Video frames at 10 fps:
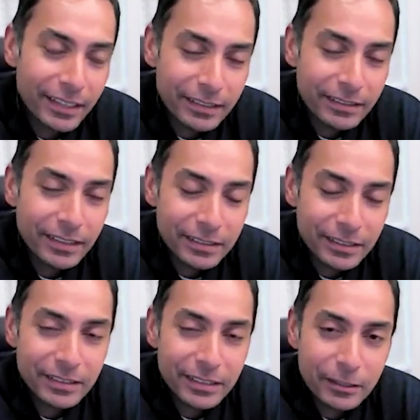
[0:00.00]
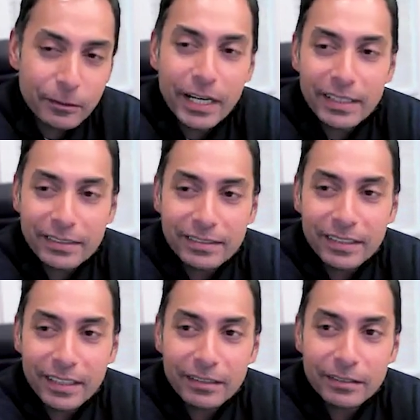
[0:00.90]
it creates
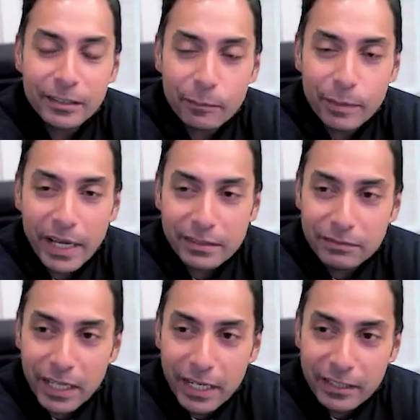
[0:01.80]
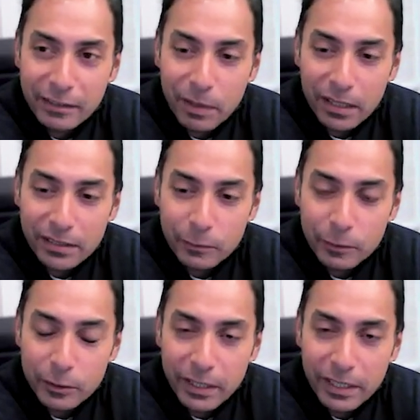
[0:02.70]
passive tightening of policy,
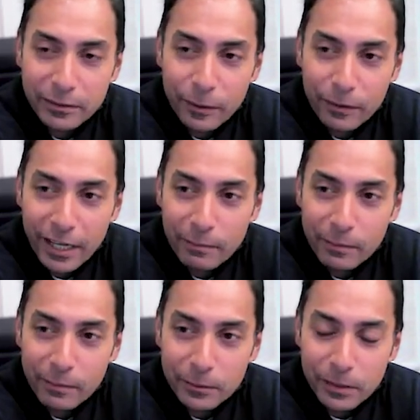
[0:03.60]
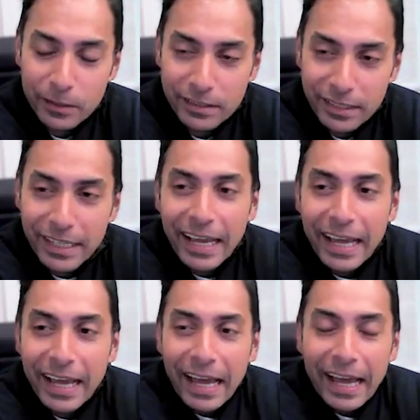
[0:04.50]
which makes growth that much worse.
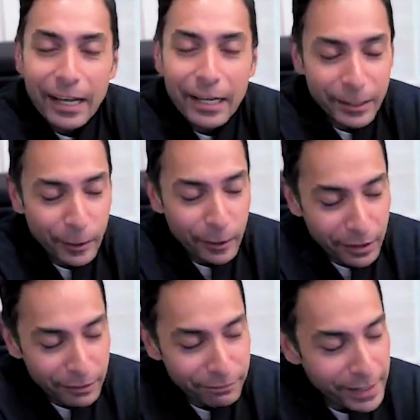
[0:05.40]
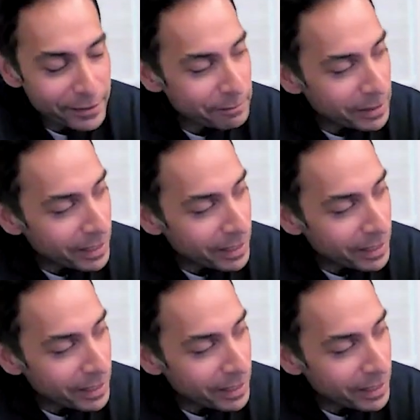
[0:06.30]
A friend of